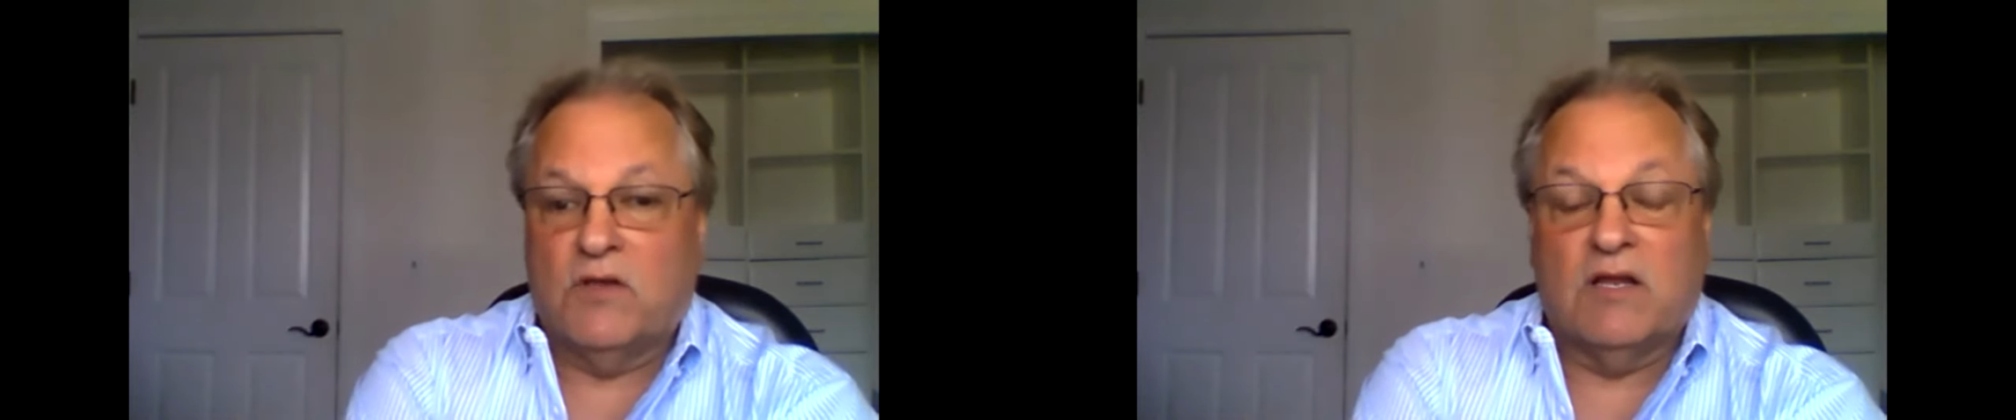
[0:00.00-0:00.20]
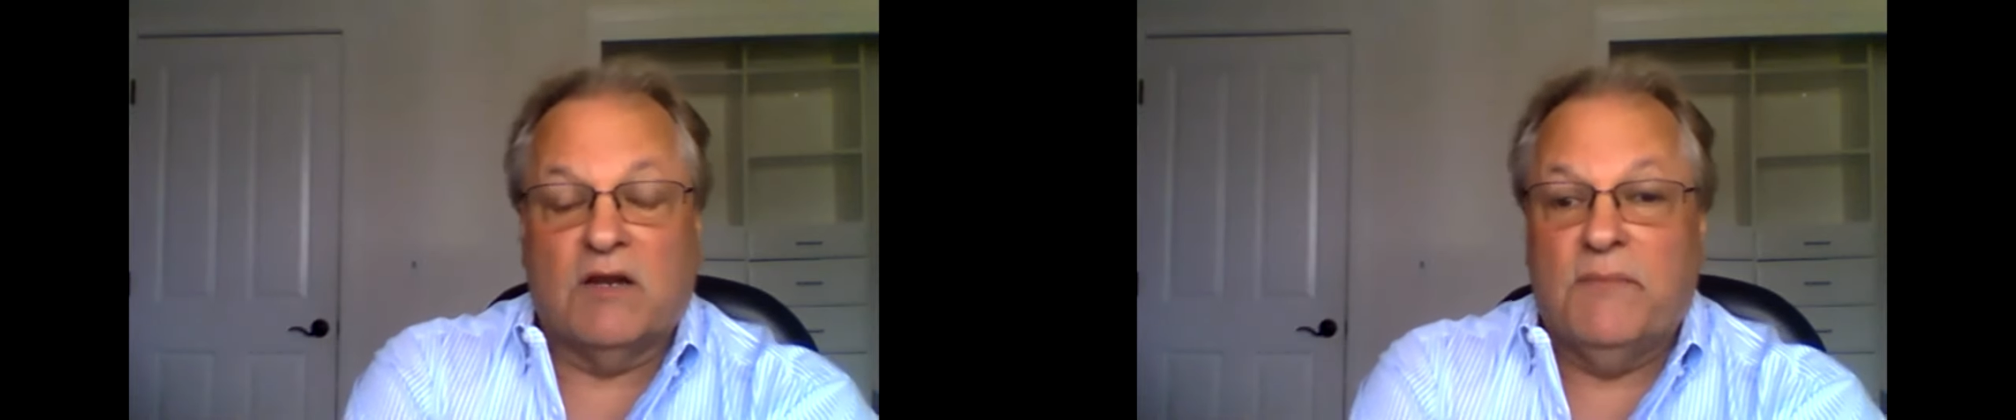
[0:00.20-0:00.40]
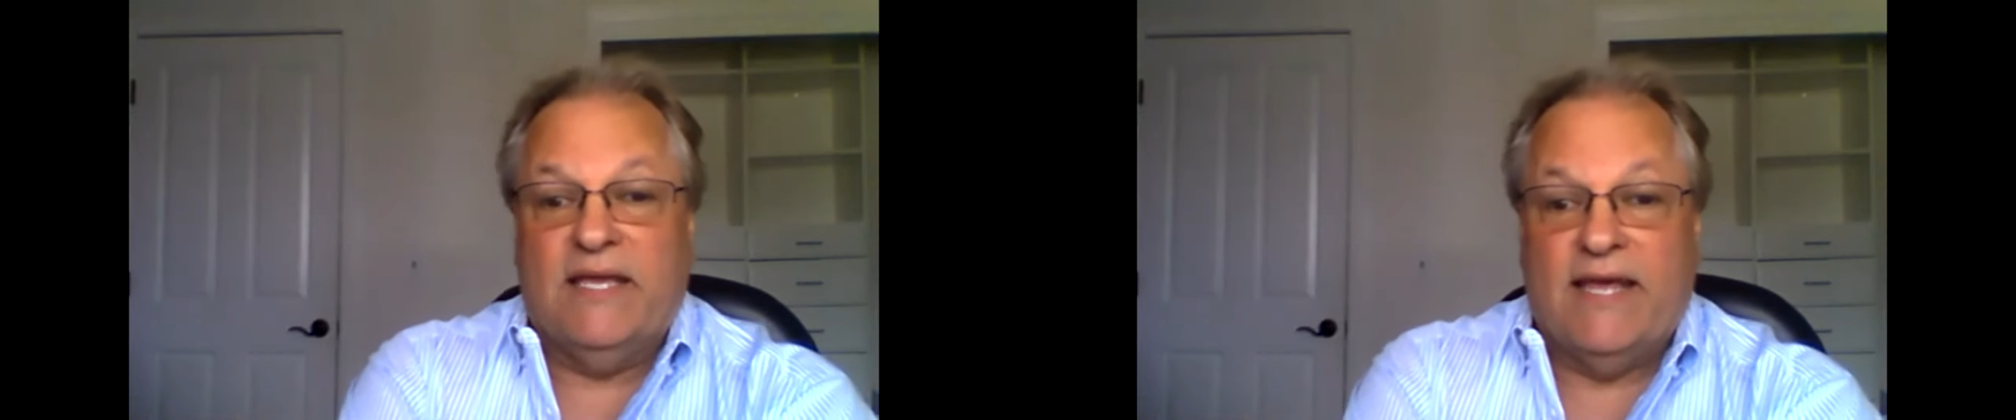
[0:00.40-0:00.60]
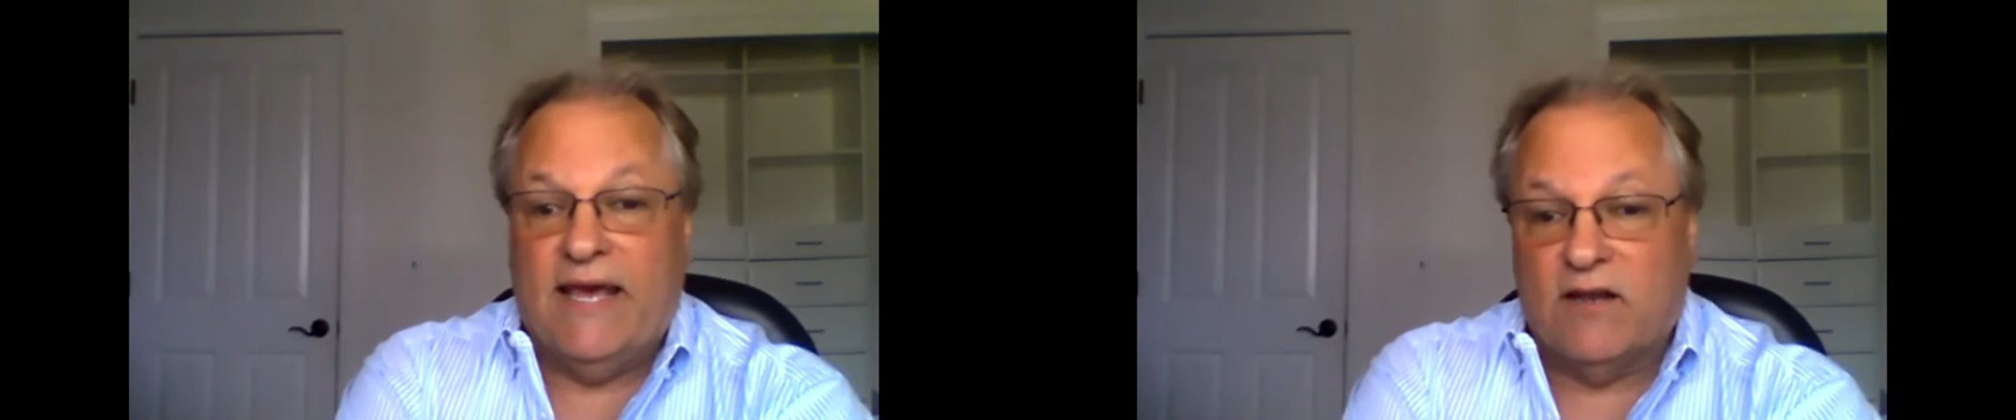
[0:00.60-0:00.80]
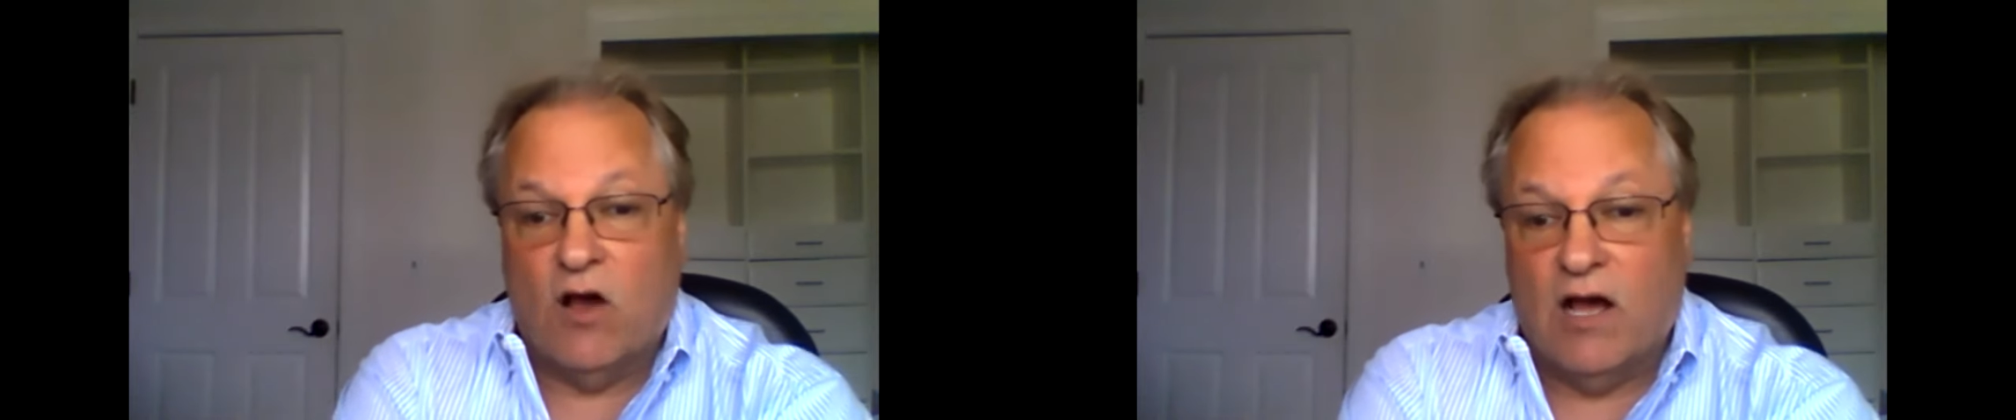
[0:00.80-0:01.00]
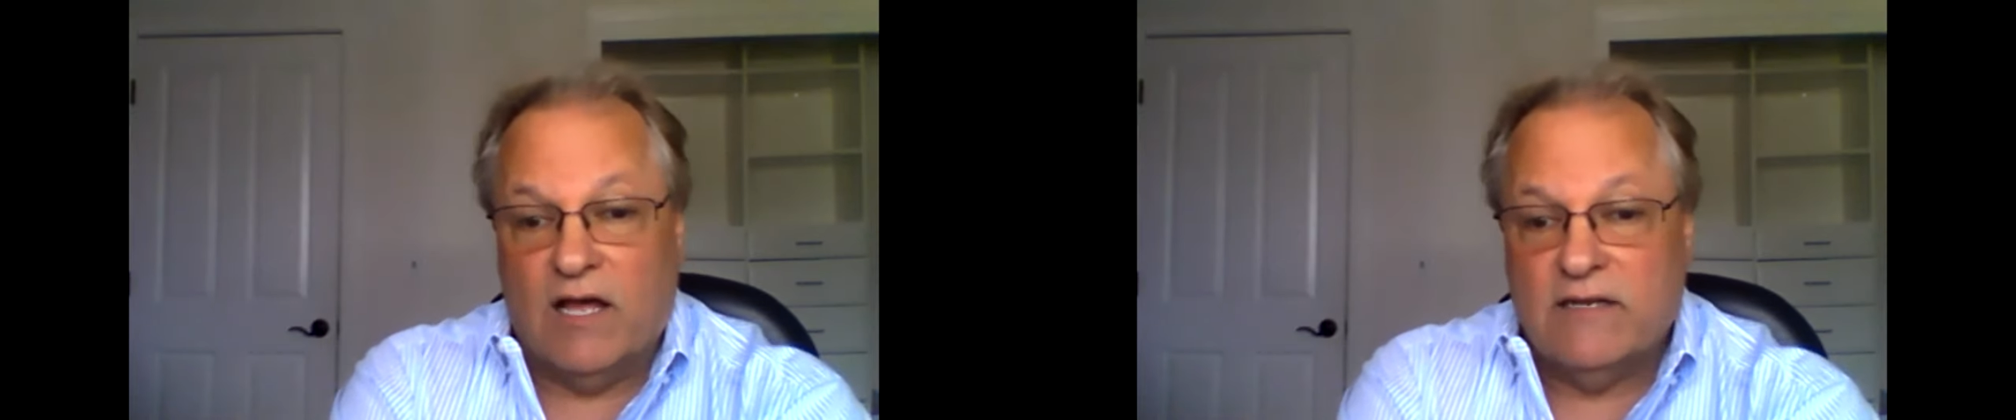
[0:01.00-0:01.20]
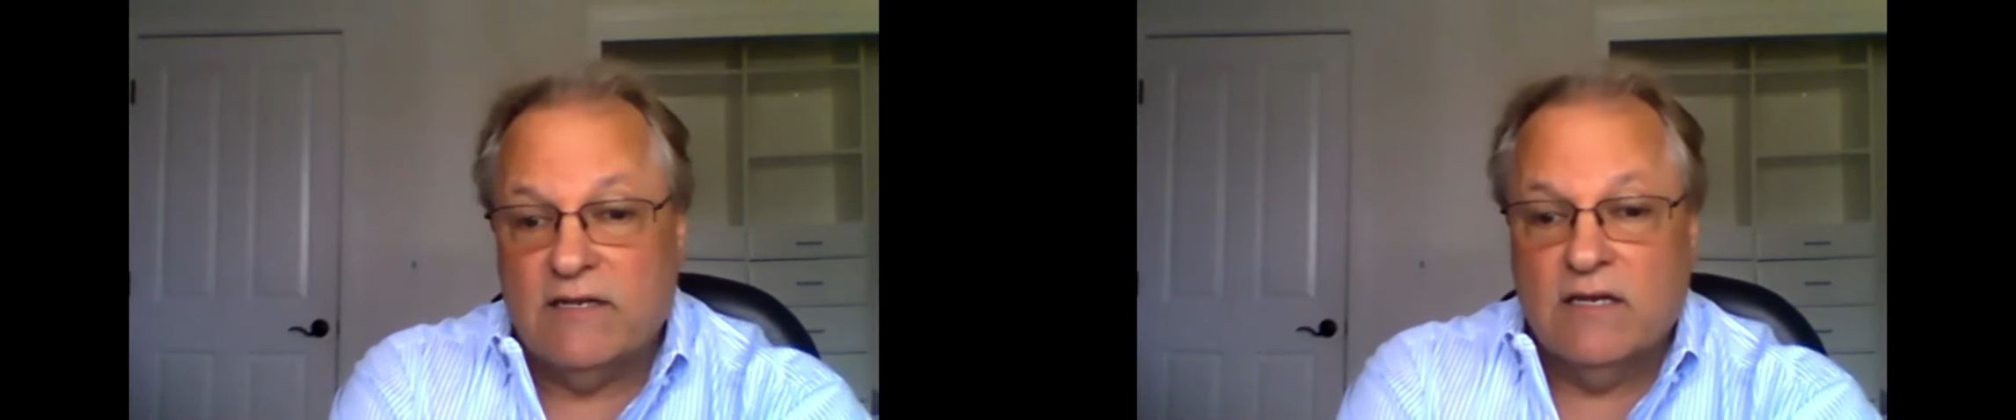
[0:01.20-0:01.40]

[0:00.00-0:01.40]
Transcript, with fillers: going to meet head on,